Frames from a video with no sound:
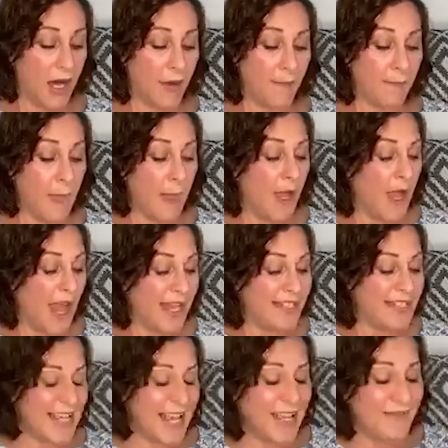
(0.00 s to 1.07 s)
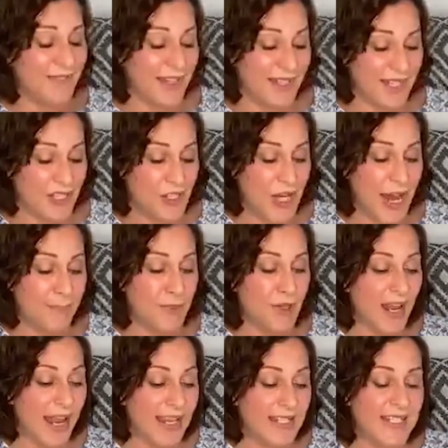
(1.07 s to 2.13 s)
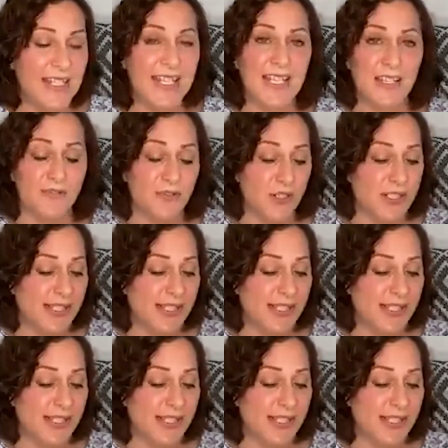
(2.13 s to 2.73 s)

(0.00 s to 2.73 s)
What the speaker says: And David, in chapter 18,